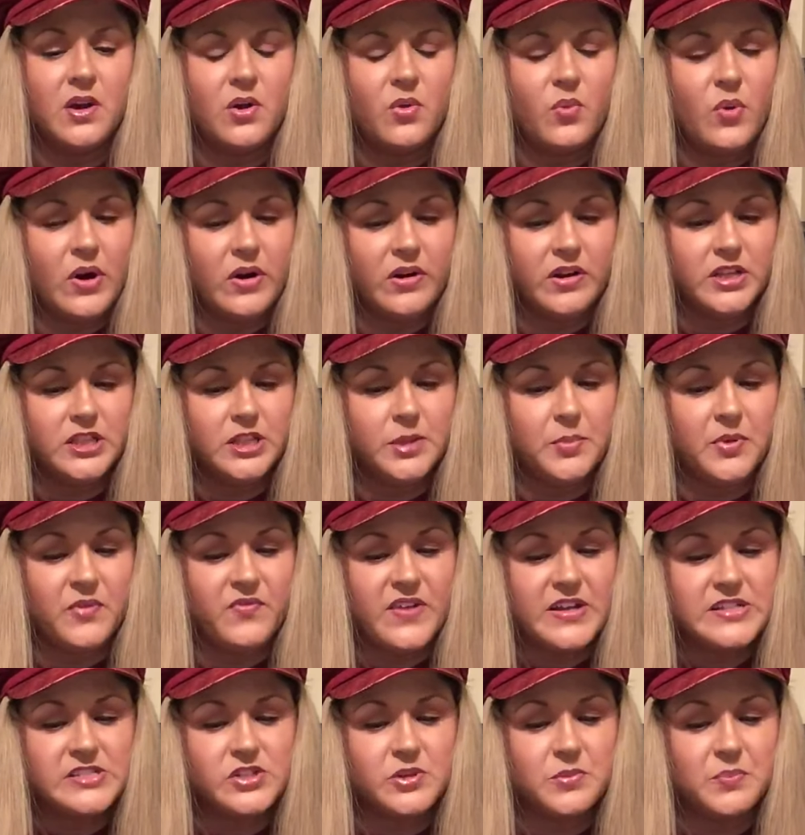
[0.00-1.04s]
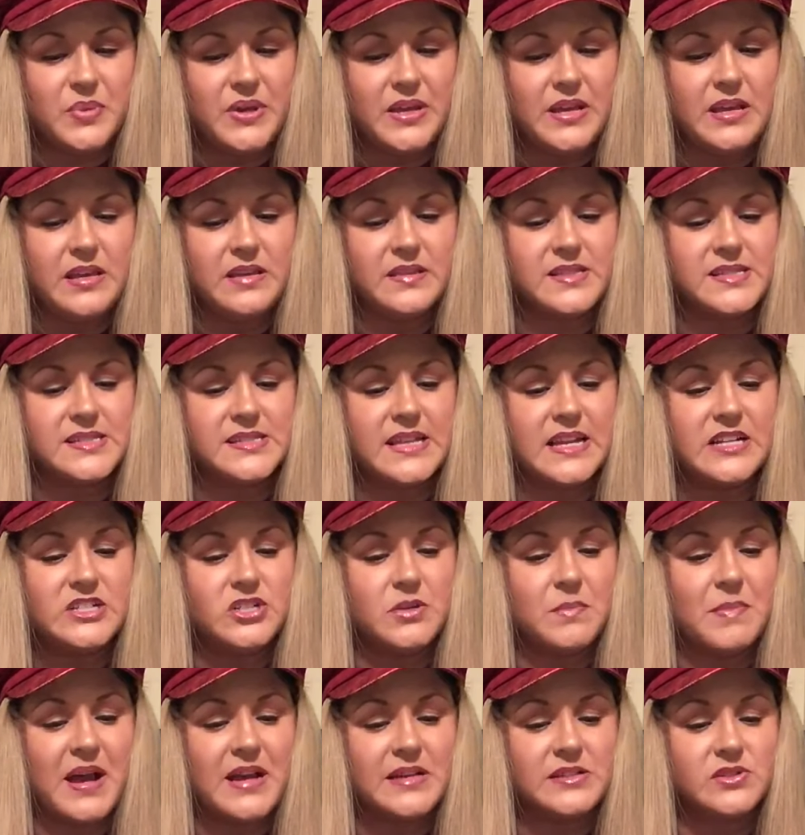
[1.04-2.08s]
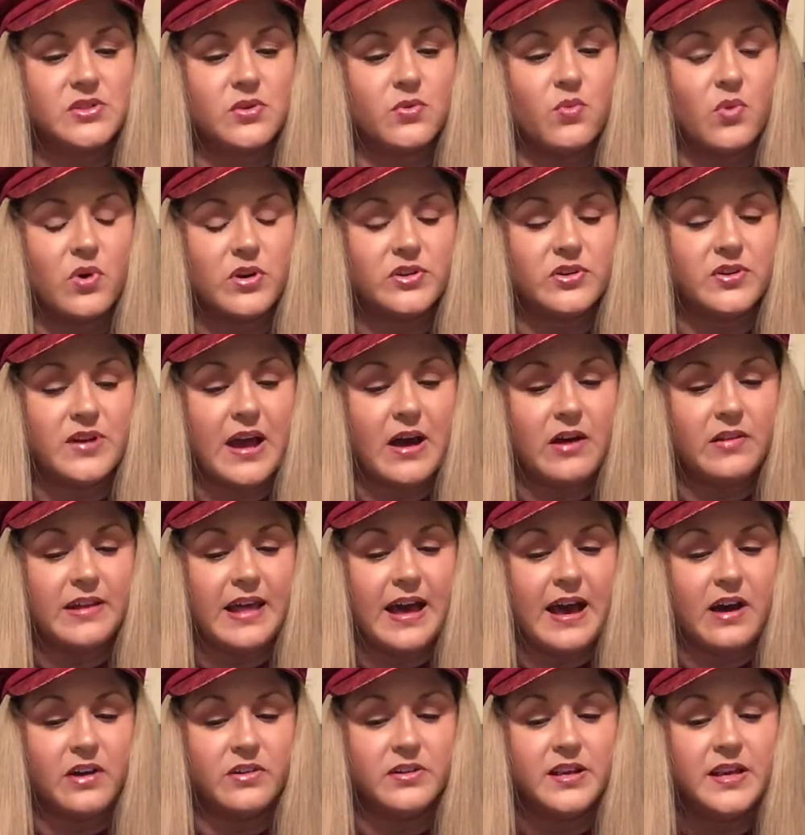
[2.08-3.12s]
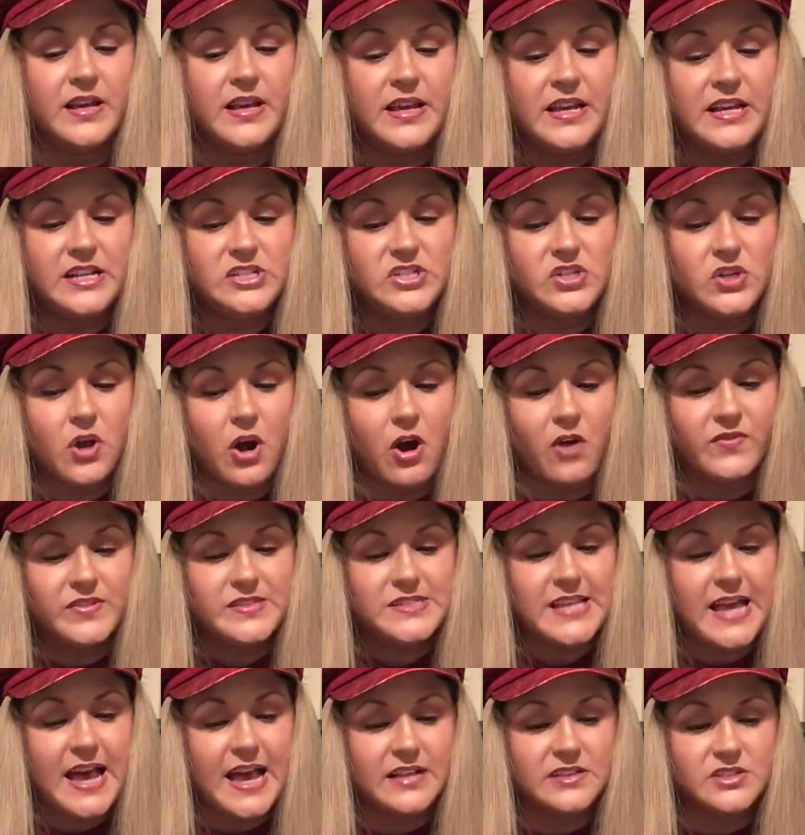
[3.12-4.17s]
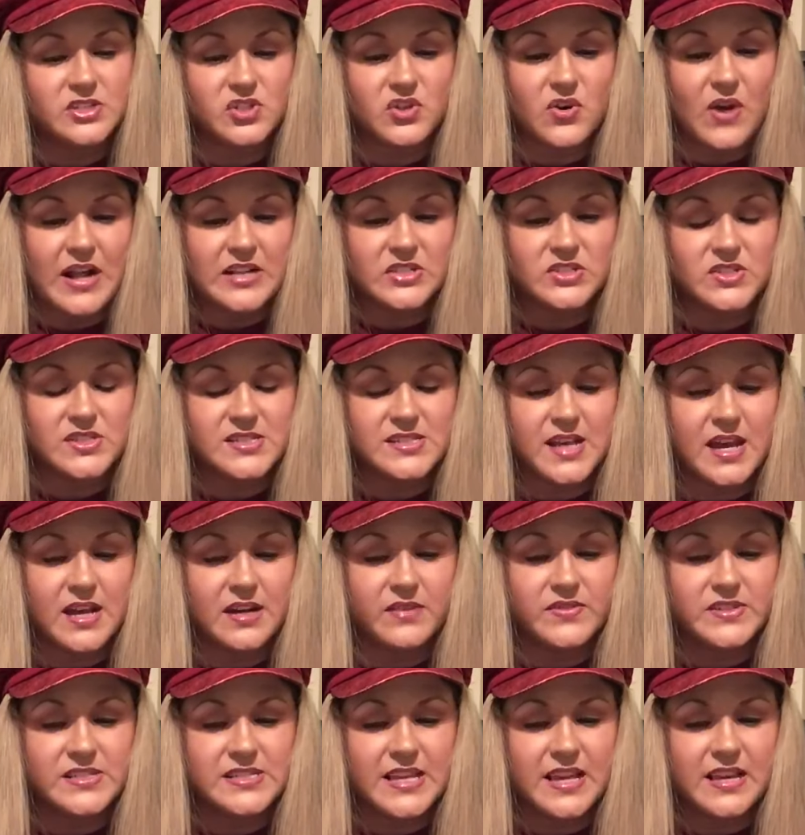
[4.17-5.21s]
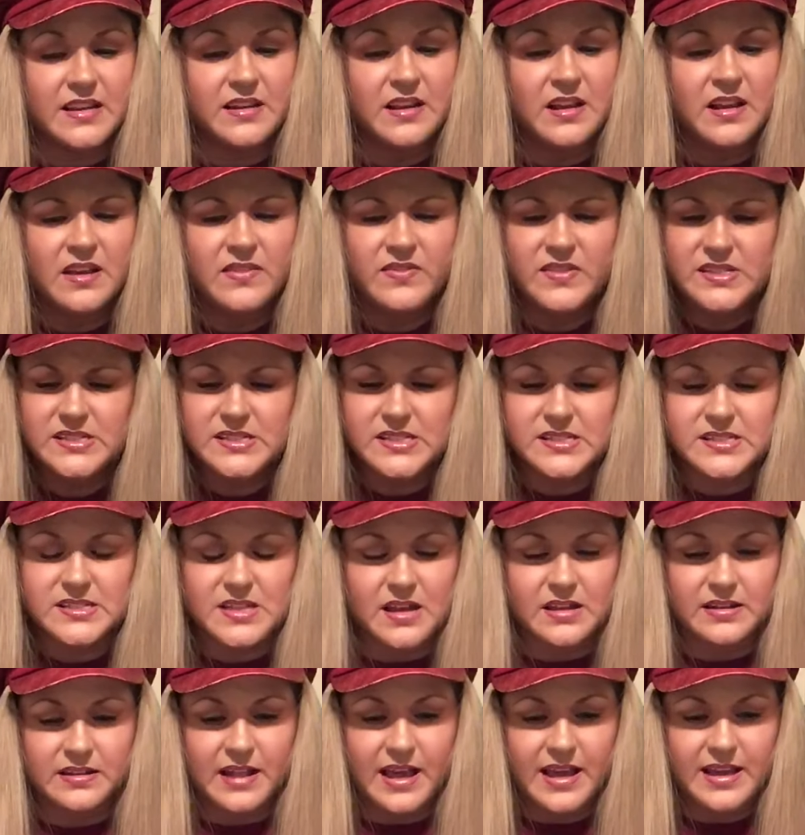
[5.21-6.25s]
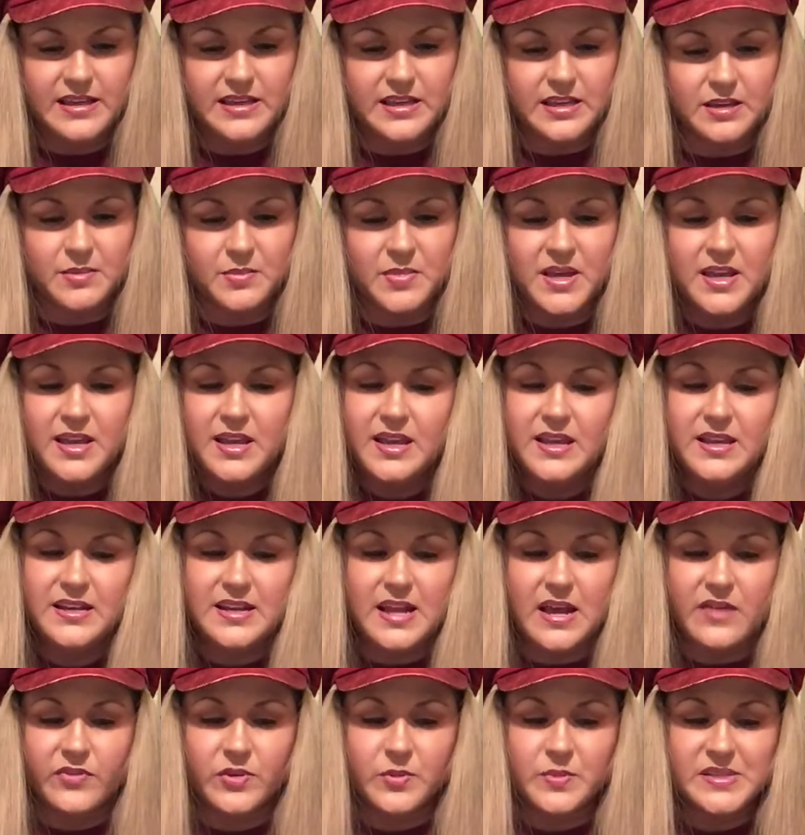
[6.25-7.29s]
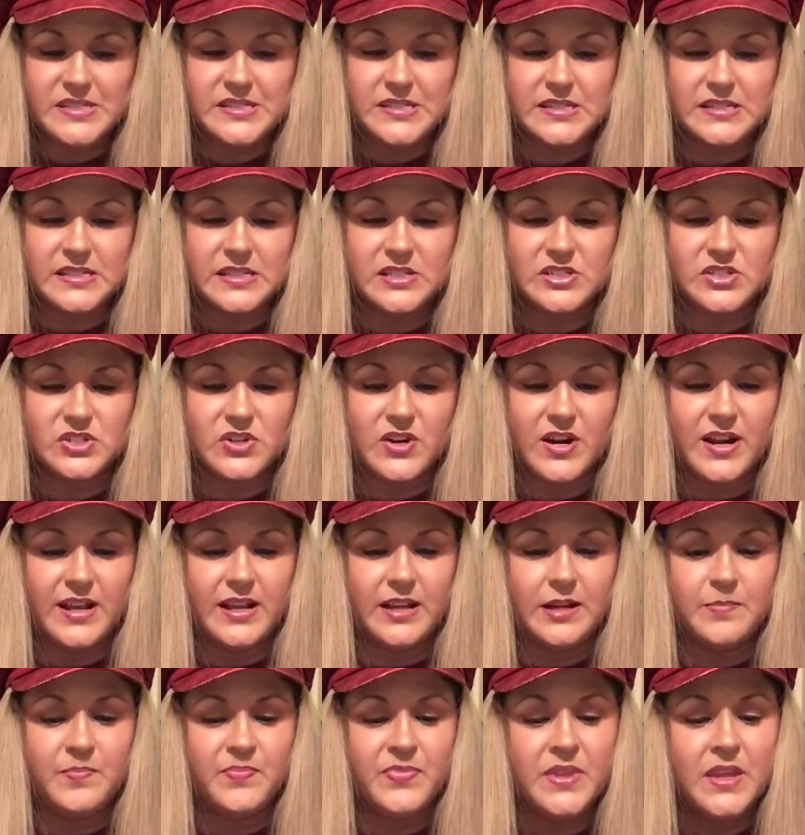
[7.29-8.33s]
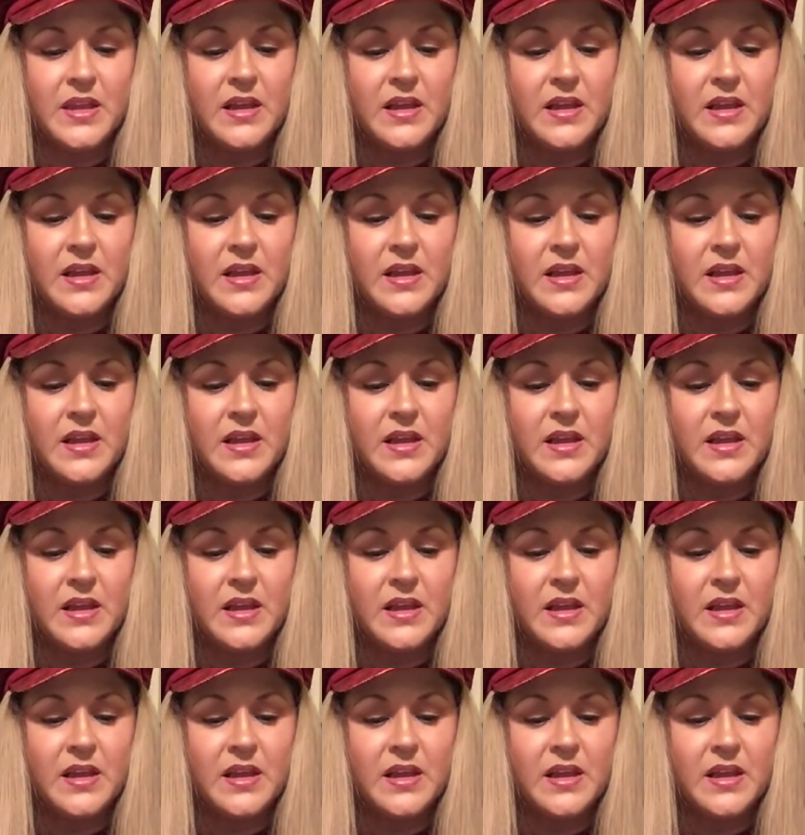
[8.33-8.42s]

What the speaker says: Where can the professor be? The station master wondered out loud. He took off his hat and scratched the side of his head. This is not like him. He never misses his train.